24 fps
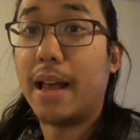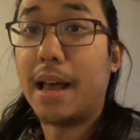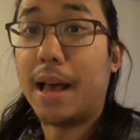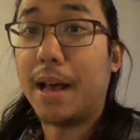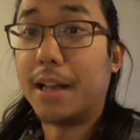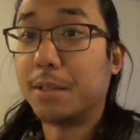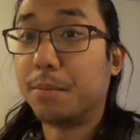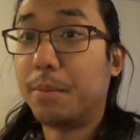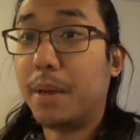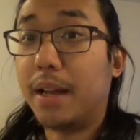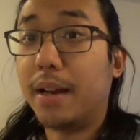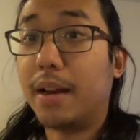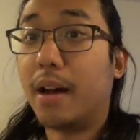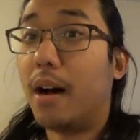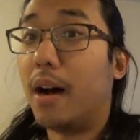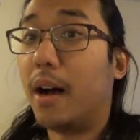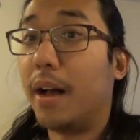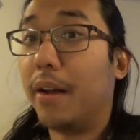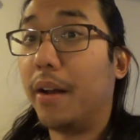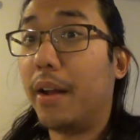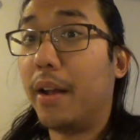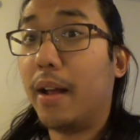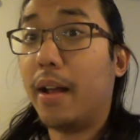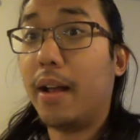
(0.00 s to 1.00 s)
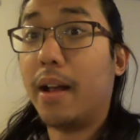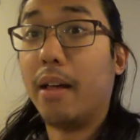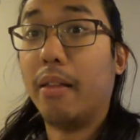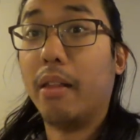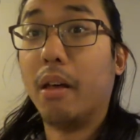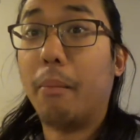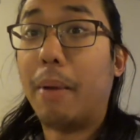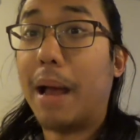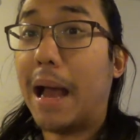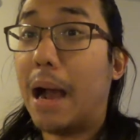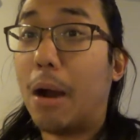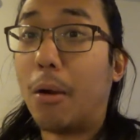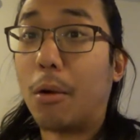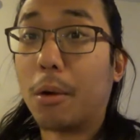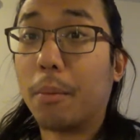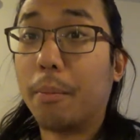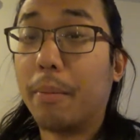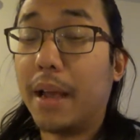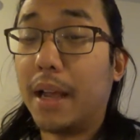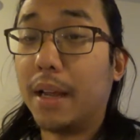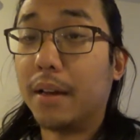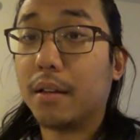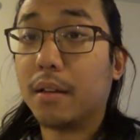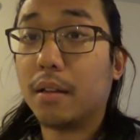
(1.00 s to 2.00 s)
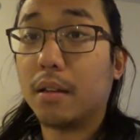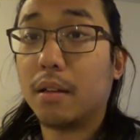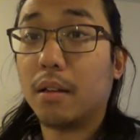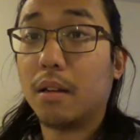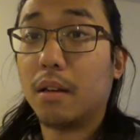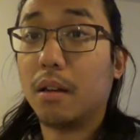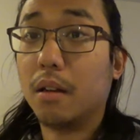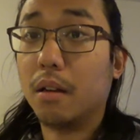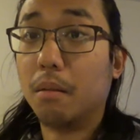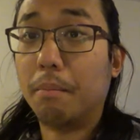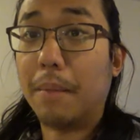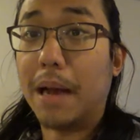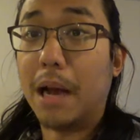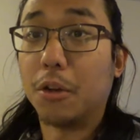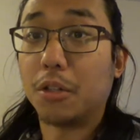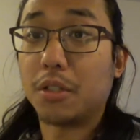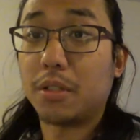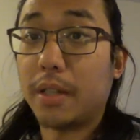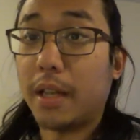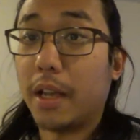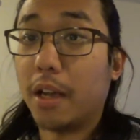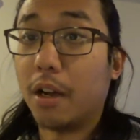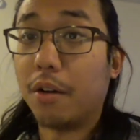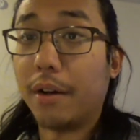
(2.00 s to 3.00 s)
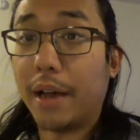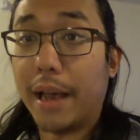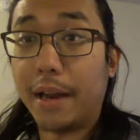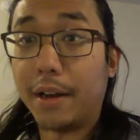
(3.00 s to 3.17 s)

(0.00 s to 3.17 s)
has been on the PowerBait mouse tail.